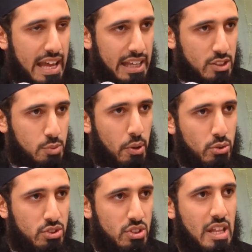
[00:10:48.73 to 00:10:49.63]

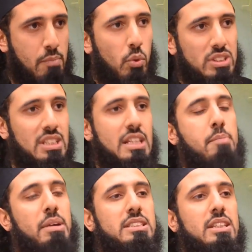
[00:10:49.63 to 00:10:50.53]
expose to them what's in
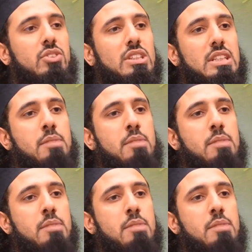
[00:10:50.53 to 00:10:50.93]
their best interest.